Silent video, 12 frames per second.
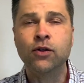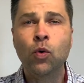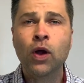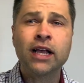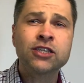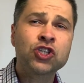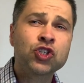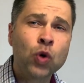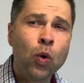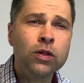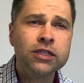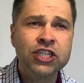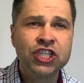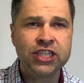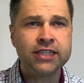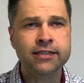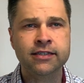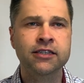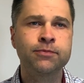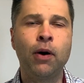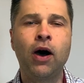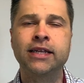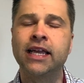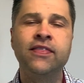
or has stolen Jesus' body.